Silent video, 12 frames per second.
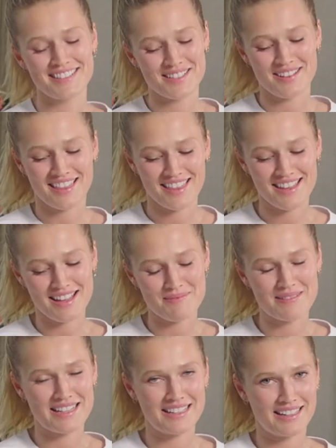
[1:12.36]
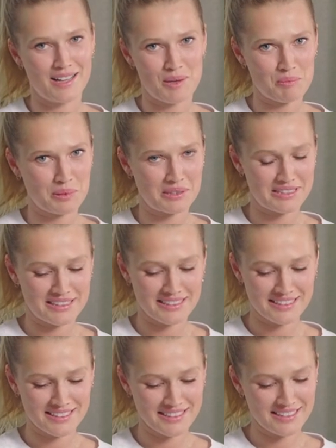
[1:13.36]
So I think I'm an eating out person.
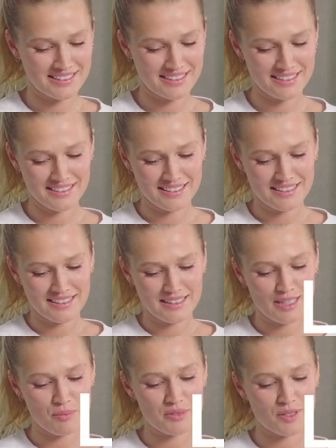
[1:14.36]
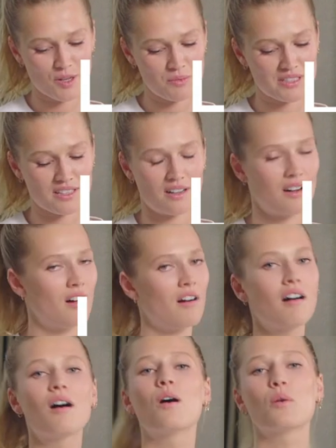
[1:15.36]
Lipstick or mascara?
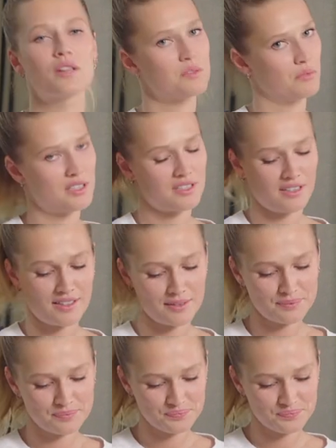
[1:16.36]
Always mascara.